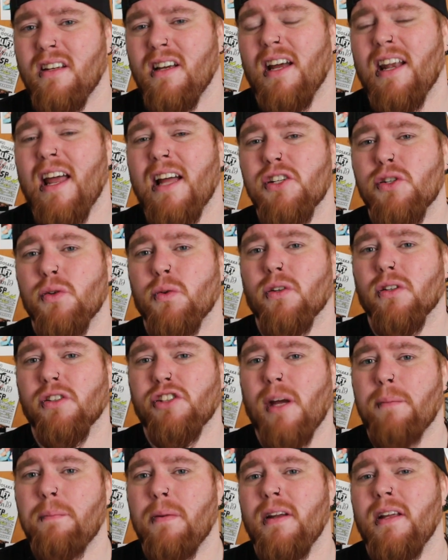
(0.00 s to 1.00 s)
an actual
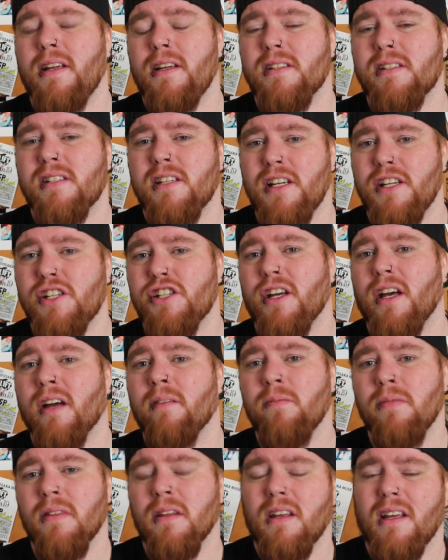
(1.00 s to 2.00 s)
Japanese
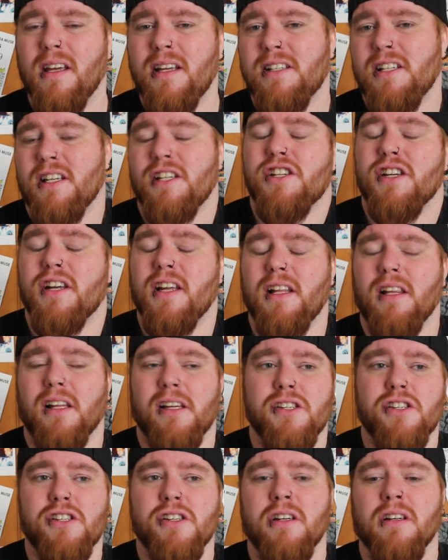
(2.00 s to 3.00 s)
teacher in teaching
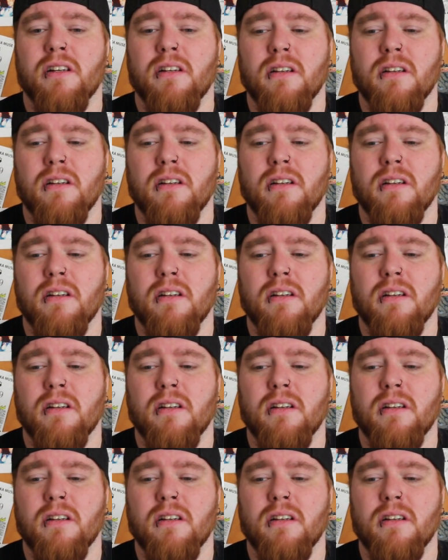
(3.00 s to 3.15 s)
English.